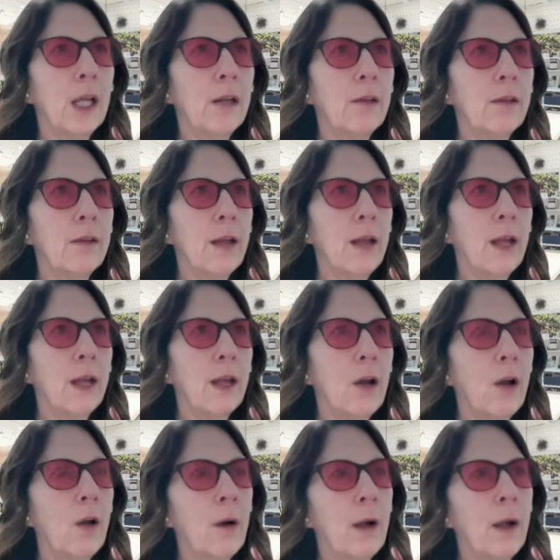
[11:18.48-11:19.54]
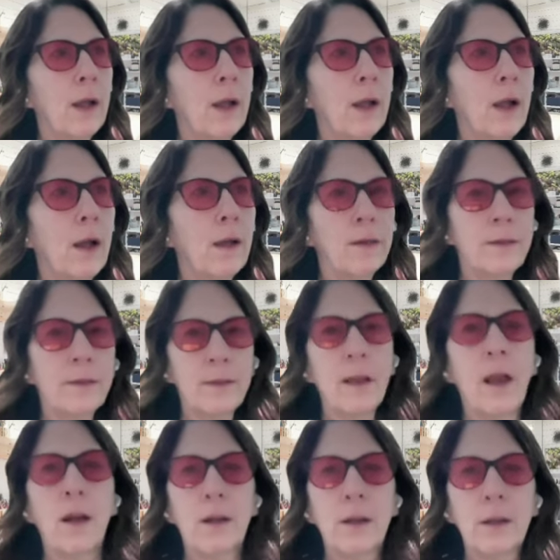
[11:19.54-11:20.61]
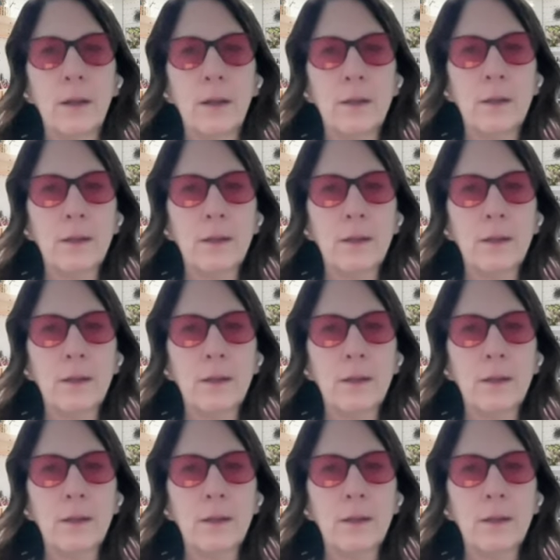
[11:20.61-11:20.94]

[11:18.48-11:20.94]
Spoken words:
oh, I suck.